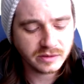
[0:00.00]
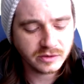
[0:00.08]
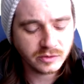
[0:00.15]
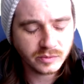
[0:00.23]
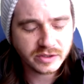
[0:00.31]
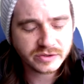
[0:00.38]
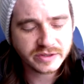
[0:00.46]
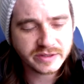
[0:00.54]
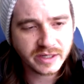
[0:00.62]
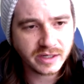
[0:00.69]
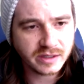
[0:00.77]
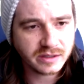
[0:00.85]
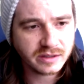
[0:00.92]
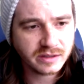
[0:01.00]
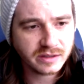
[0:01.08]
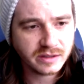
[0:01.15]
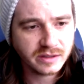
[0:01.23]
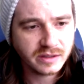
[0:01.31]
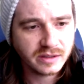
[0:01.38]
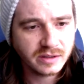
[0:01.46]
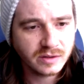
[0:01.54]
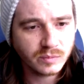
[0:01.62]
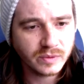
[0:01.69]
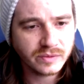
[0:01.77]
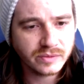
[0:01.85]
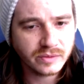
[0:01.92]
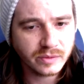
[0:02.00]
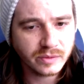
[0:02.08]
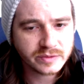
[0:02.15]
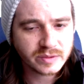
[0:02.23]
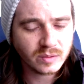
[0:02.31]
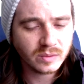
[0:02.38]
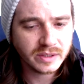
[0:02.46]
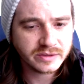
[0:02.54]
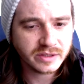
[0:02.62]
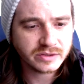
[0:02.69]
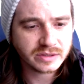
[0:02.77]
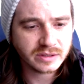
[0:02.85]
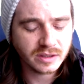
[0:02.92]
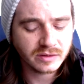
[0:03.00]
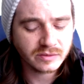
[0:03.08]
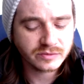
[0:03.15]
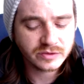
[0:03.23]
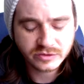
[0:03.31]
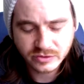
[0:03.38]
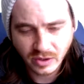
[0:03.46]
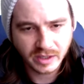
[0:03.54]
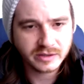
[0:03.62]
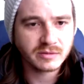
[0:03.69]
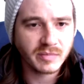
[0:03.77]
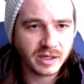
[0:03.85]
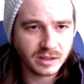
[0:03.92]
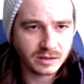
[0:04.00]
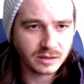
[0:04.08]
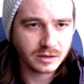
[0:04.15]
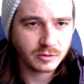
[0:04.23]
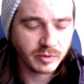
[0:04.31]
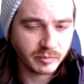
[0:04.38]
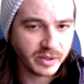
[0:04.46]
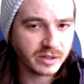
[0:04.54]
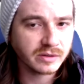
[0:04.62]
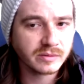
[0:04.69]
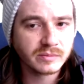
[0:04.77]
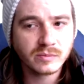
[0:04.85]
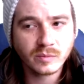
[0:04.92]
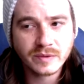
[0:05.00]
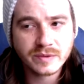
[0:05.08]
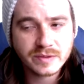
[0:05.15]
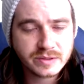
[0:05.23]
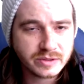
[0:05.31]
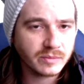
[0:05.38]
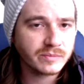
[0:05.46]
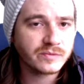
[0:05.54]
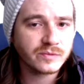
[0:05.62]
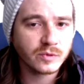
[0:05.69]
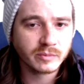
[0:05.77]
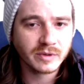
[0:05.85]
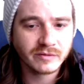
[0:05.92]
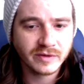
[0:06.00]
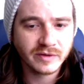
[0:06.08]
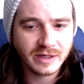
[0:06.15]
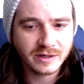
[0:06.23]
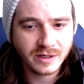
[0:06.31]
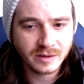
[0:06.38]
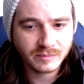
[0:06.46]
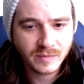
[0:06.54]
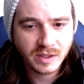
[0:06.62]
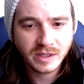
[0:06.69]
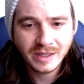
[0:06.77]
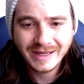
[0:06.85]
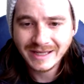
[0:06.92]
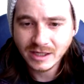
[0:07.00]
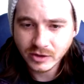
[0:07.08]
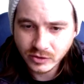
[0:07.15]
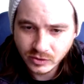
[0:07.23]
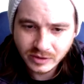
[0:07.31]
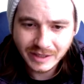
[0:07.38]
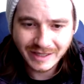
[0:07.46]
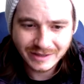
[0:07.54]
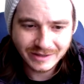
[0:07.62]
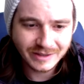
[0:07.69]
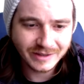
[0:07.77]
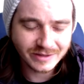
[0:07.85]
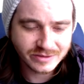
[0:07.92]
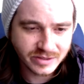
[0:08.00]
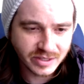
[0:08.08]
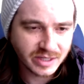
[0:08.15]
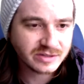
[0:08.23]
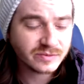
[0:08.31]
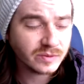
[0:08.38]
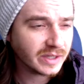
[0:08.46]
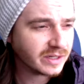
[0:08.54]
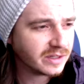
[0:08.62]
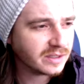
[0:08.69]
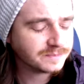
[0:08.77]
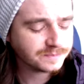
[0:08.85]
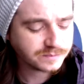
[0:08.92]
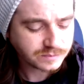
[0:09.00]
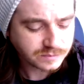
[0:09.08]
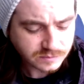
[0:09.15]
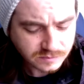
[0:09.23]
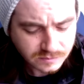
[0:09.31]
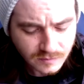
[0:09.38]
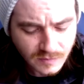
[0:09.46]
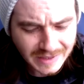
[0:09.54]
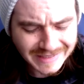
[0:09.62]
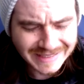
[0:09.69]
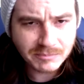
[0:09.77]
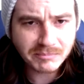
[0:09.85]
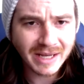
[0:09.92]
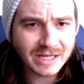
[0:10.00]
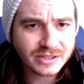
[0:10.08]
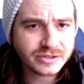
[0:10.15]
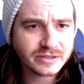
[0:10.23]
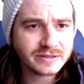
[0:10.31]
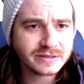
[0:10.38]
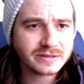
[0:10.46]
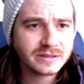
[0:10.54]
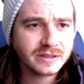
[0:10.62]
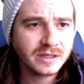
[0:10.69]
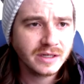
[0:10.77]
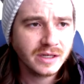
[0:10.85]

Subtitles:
you initially take with sole intention of just trying to make it a little bit better with some form of editing. Good editing is tasteful editing, and it matches,